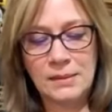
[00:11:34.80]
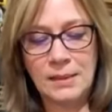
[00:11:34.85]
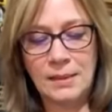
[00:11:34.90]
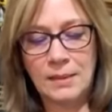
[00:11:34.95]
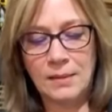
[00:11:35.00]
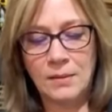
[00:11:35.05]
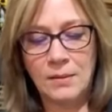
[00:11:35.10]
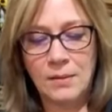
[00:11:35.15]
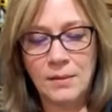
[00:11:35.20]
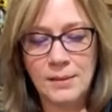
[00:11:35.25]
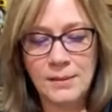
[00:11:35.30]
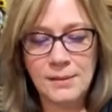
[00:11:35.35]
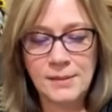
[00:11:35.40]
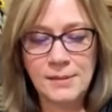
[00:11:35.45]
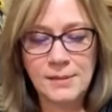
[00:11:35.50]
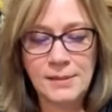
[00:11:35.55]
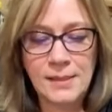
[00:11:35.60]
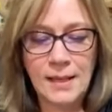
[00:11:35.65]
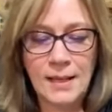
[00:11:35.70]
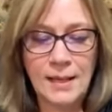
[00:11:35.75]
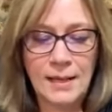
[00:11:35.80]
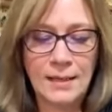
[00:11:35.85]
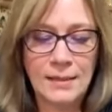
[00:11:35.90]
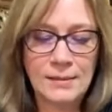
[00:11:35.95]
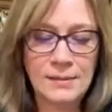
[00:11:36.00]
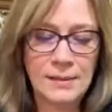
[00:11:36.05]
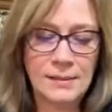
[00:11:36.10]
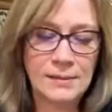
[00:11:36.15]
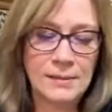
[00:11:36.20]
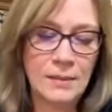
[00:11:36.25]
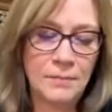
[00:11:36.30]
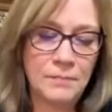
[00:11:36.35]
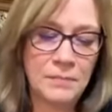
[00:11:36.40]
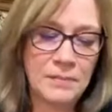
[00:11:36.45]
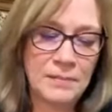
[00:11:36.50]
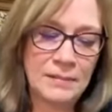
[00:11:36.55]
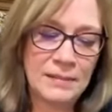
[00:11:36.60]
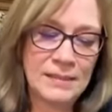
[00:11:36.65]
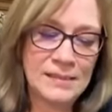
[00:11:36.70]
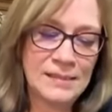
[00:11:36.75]
get all sides
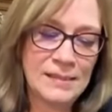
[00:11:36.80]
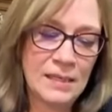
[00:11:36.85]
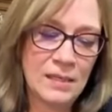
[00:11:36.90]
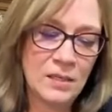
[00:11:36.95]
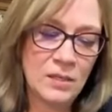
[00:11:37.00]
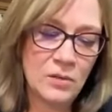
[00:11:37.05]
except, like I said,